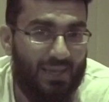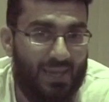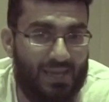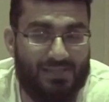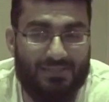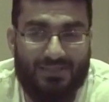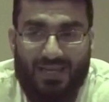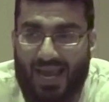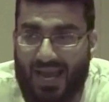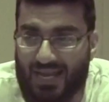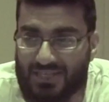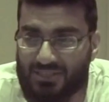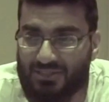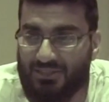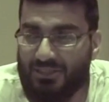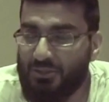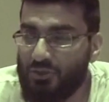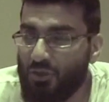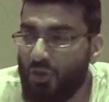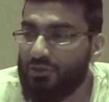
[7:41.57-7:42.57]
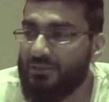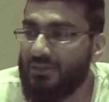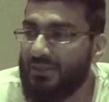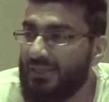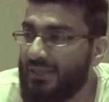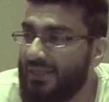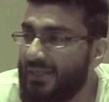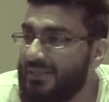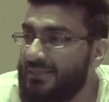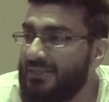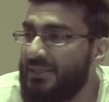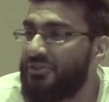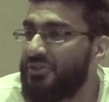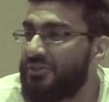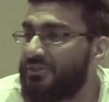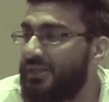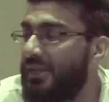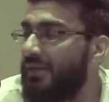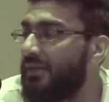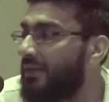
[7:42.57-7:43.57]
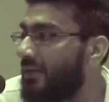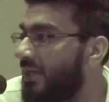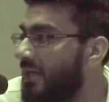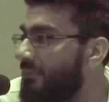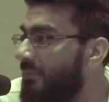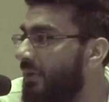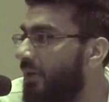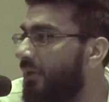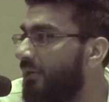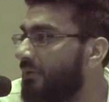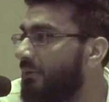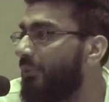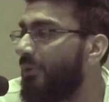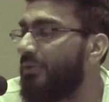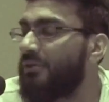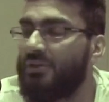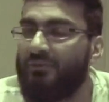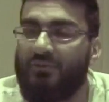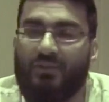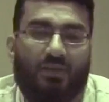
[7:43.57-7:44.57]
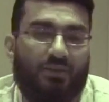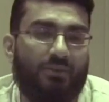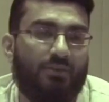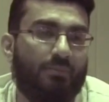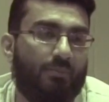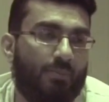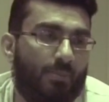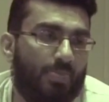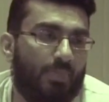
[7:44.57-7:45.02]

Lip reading: It is actually not easy to say the kalimah on the point of death.